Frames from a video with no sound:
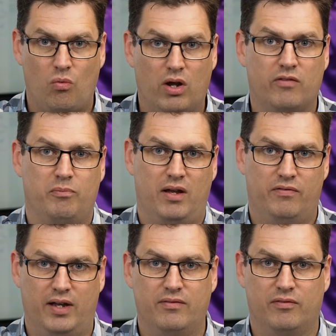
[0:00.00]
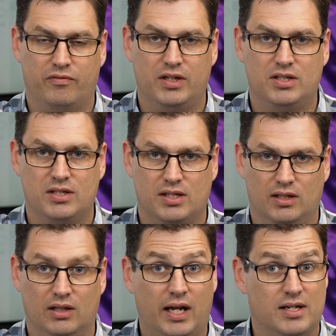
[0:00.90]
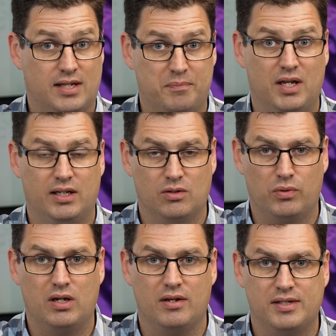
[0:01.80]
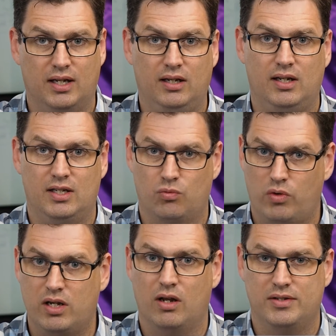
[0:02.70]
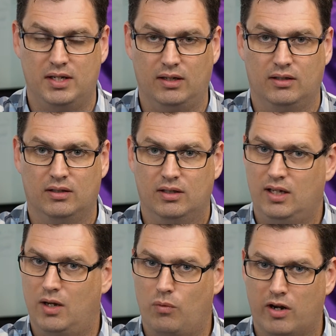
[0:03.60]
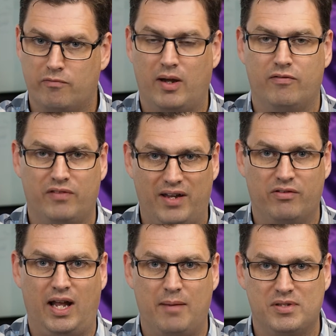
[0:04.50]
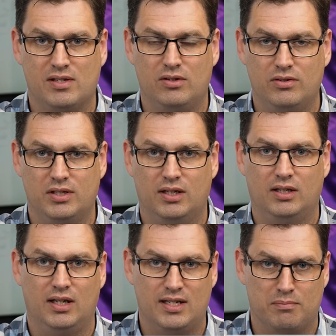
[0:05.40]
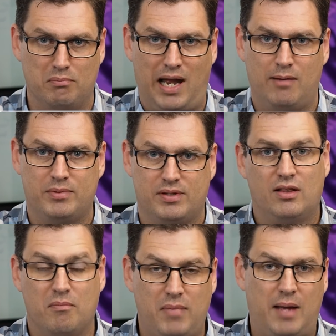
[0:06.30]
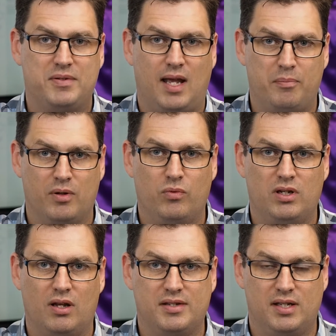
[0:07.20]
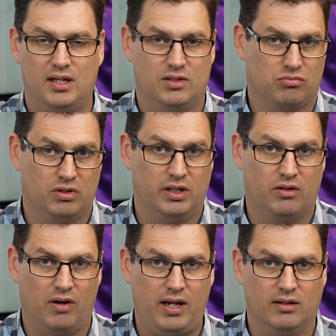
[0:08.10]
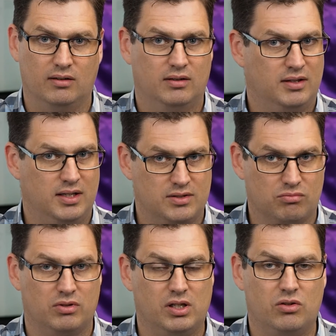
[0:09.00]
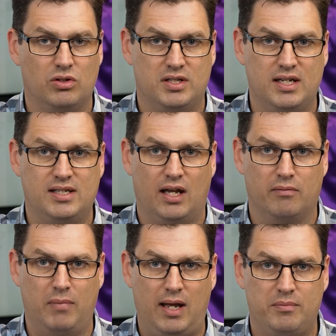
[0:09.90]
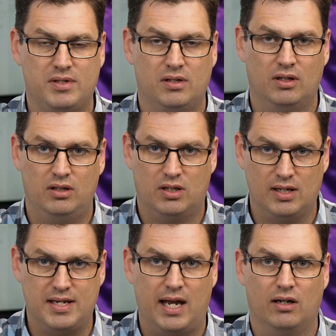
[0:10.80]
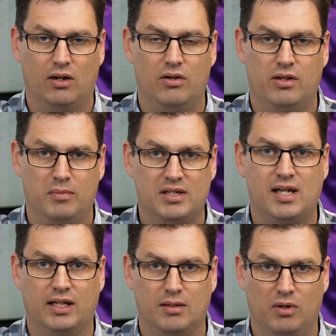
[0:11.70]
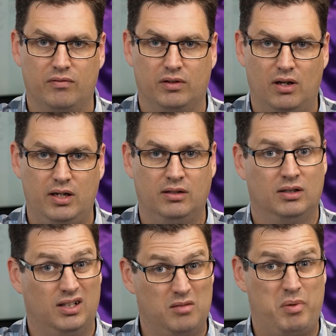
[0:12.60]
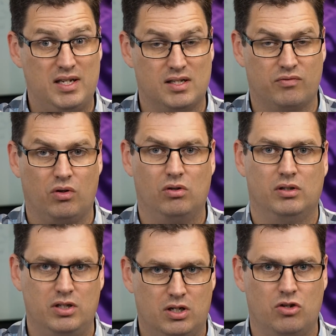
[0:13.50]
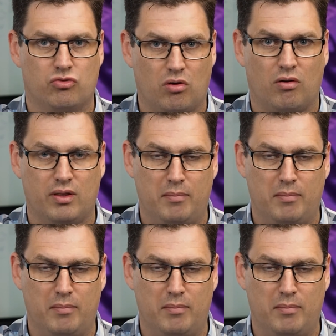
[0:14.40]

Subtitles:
One of my favorite features in the latest update to Windows 10 is Windows Ink, and one of my favorite apps to use it in is Maps. The Maps app in Windows 10 is really great. There's really good detailed maps. You can download them and take them offline, and best of all, you can draw on the